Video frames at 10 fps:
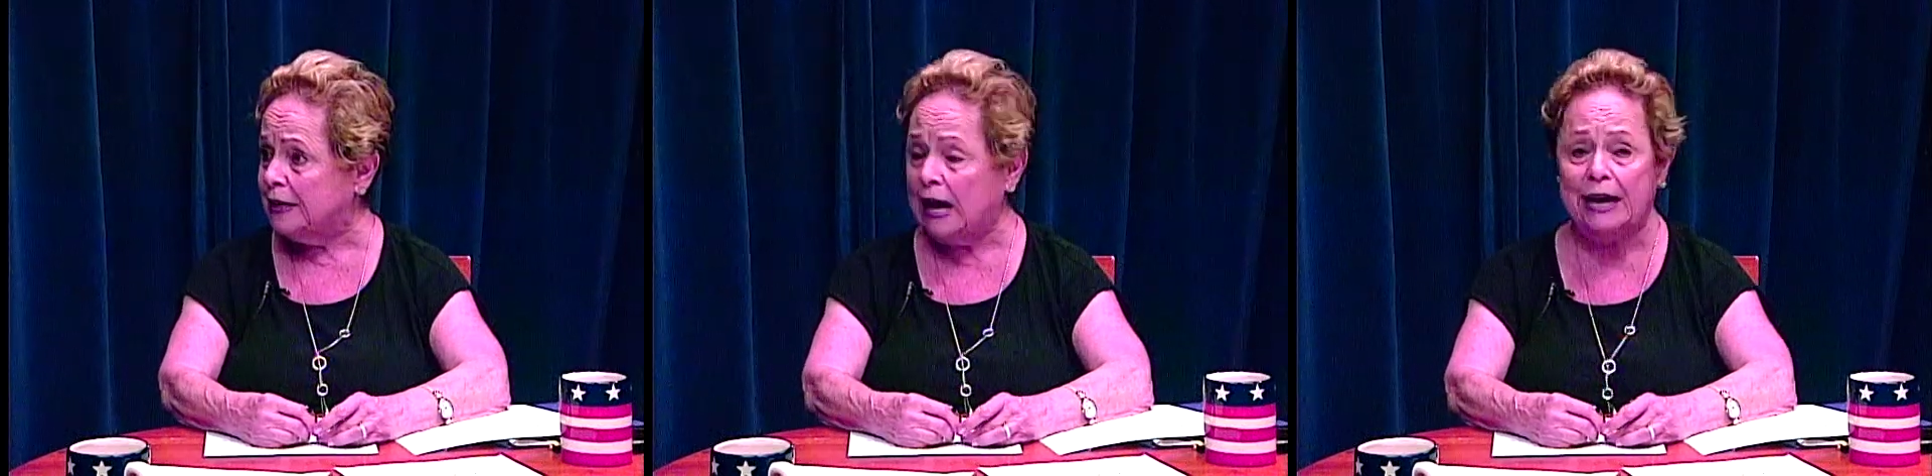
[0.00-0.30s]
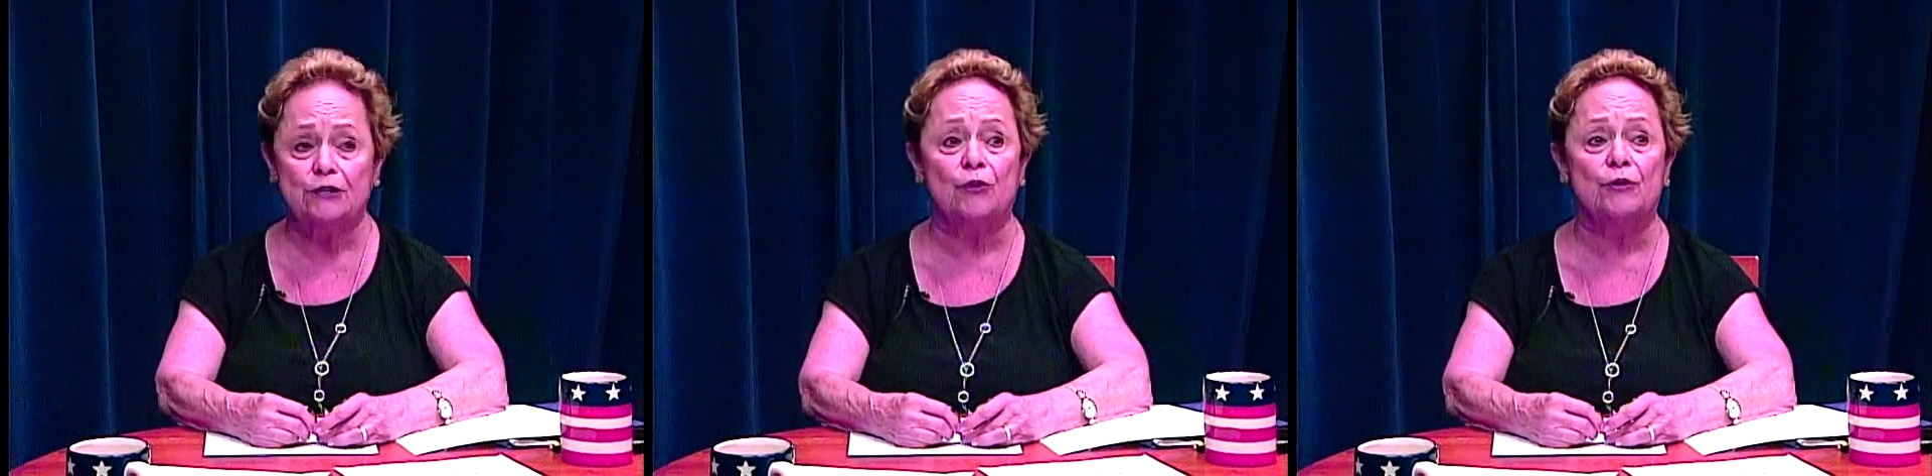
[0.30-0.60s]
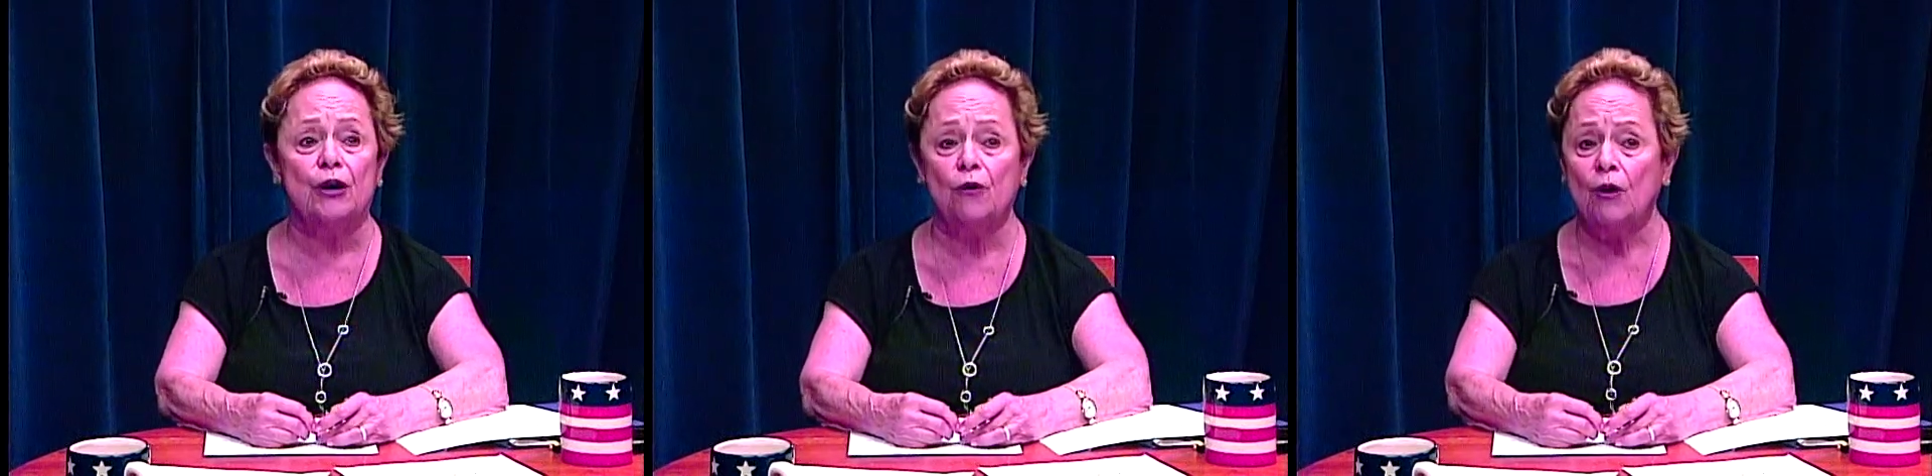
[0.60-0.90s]
I don't
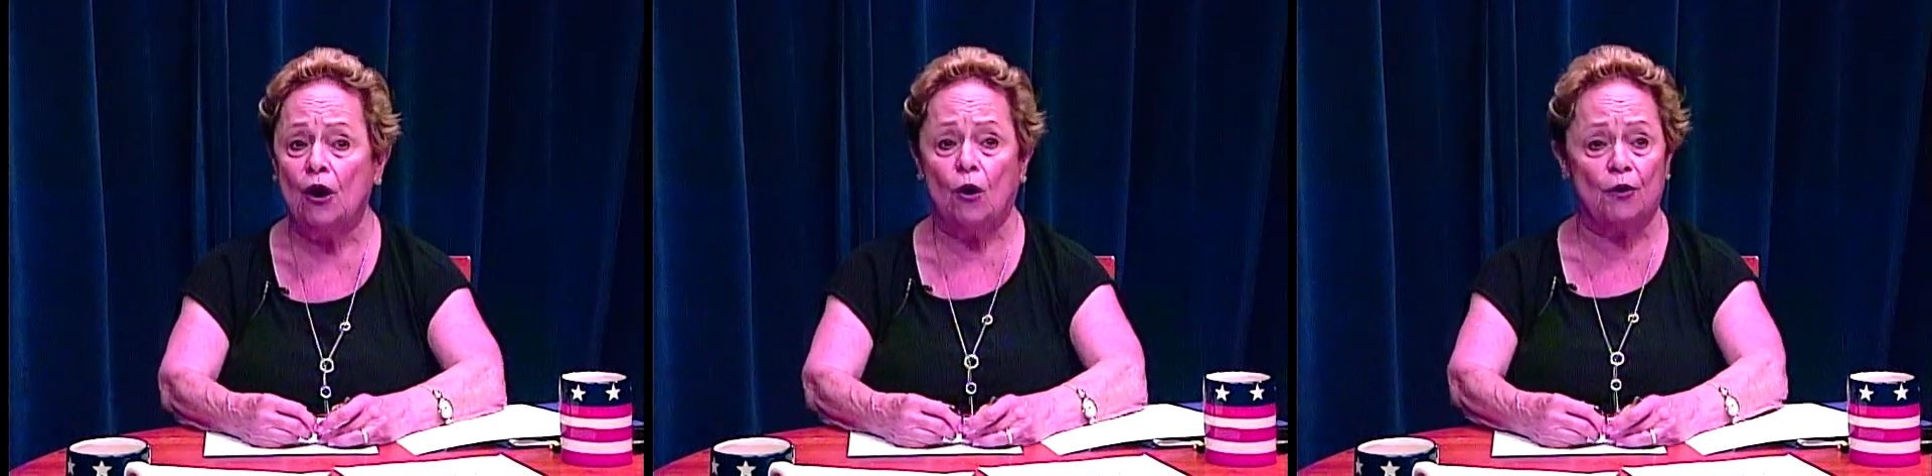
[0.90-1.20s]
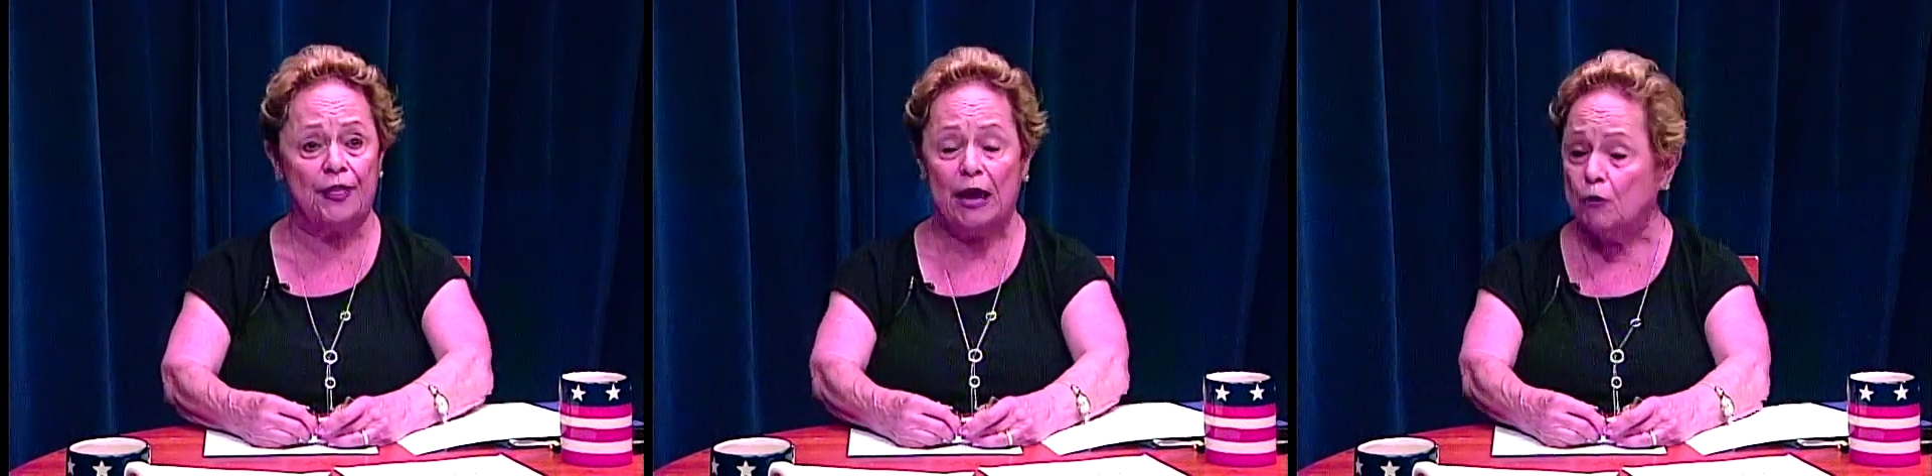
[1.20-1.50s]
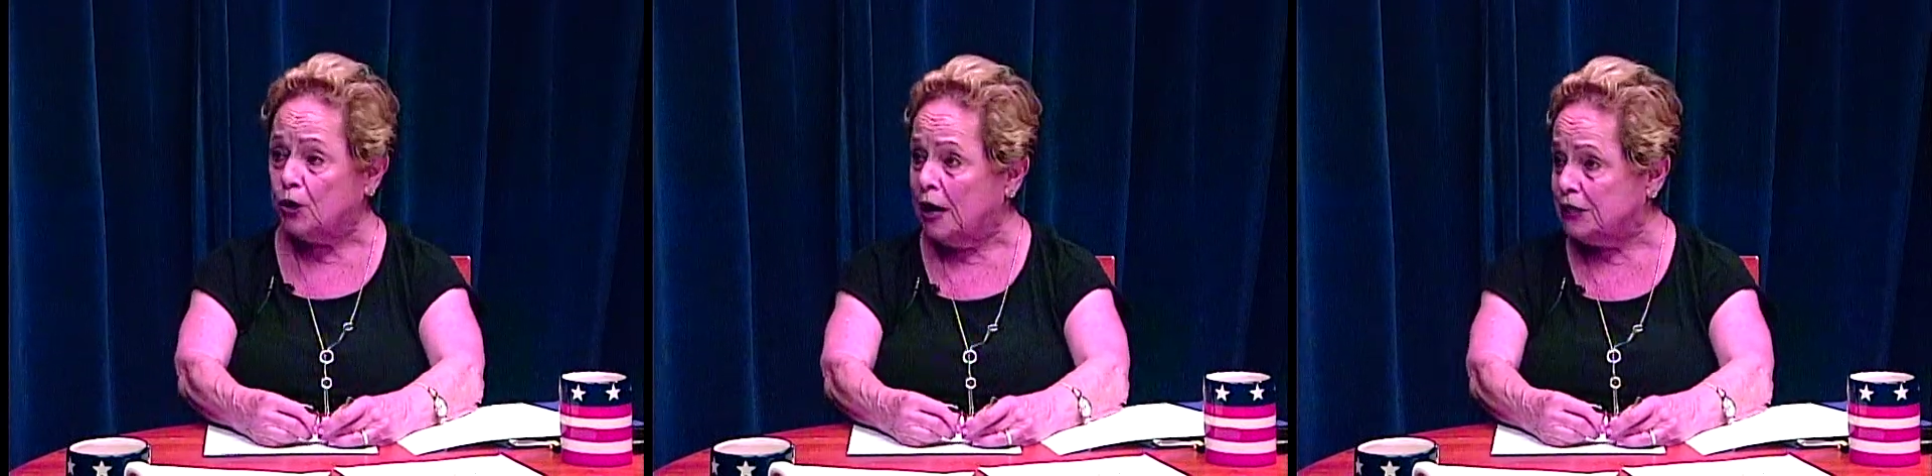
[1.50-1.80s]
know, or they
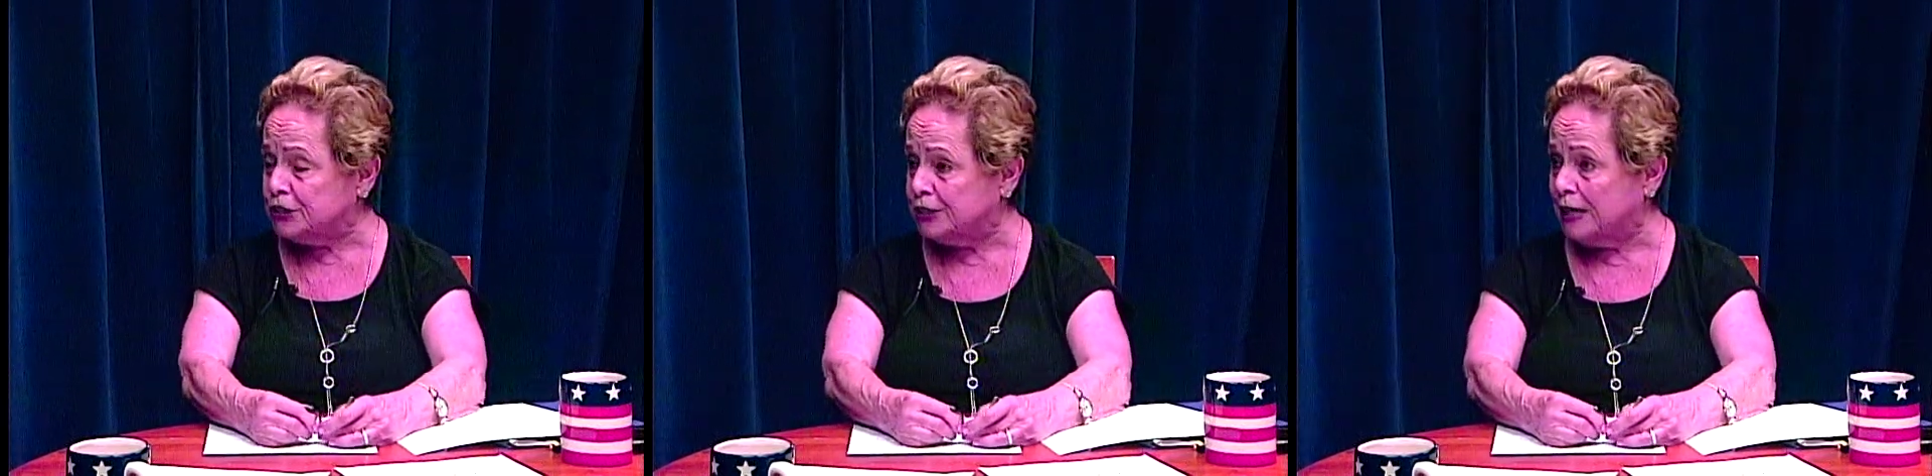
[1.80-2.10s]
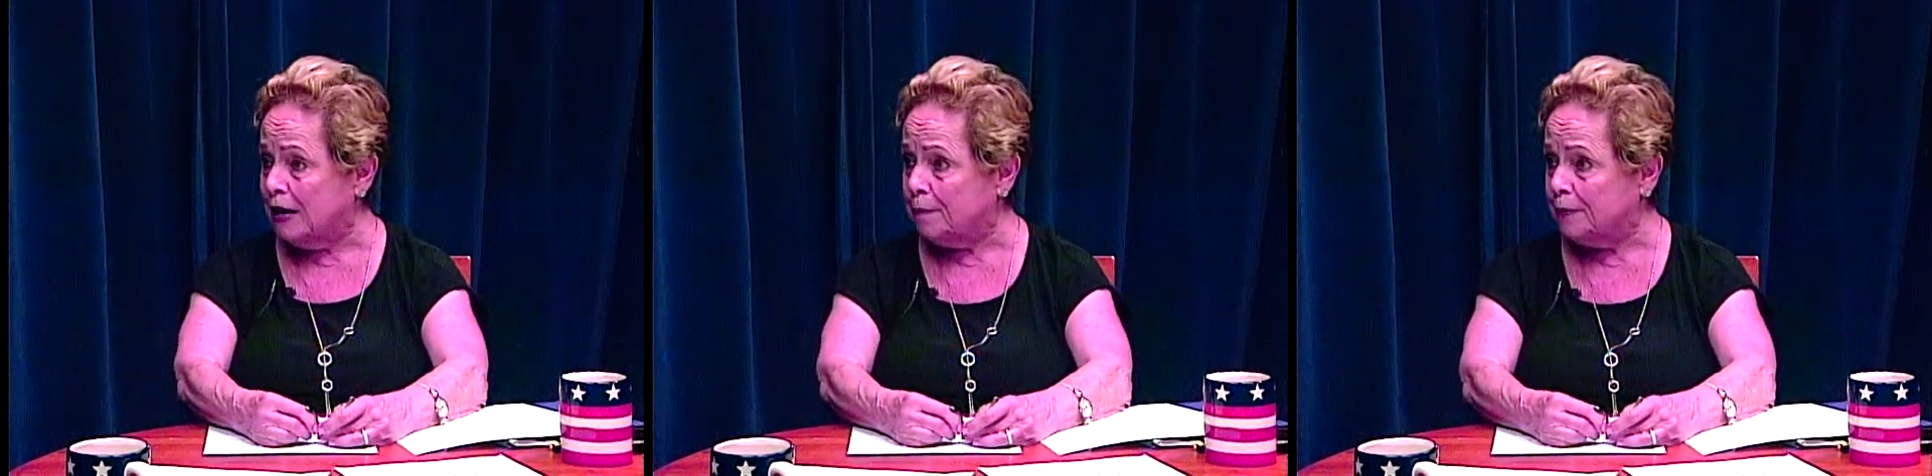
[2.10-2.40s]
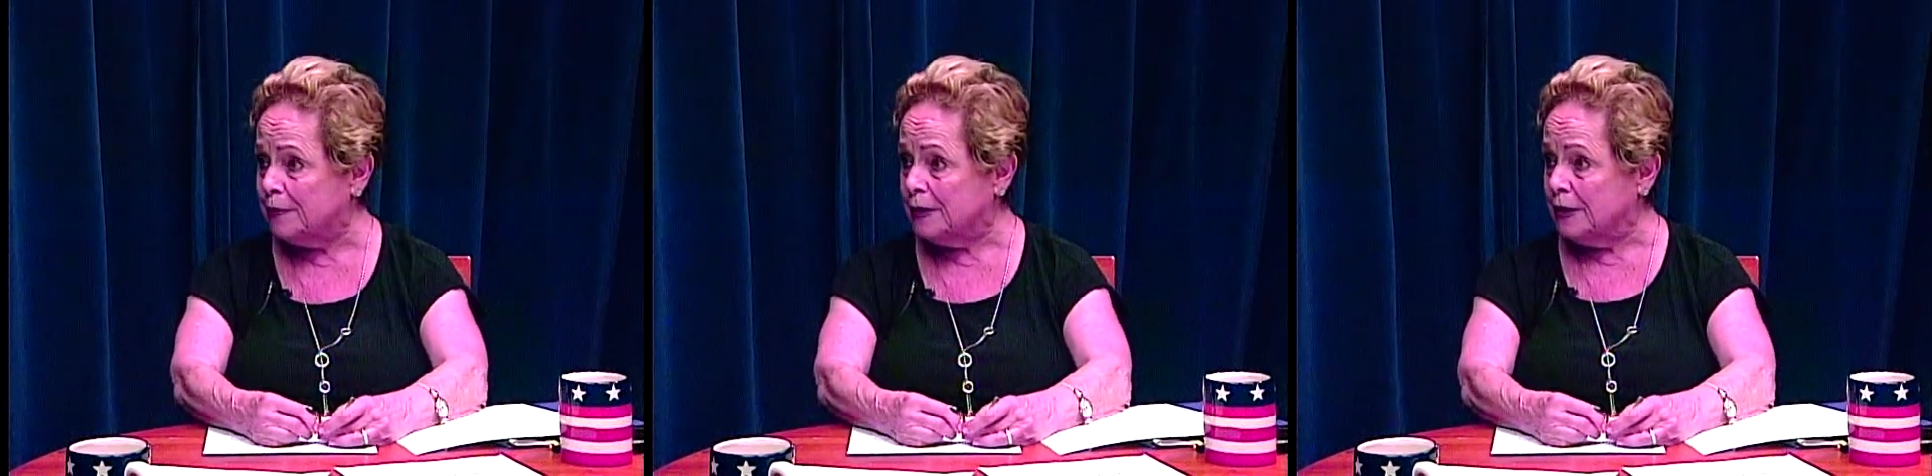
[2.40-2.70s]
were hushed up,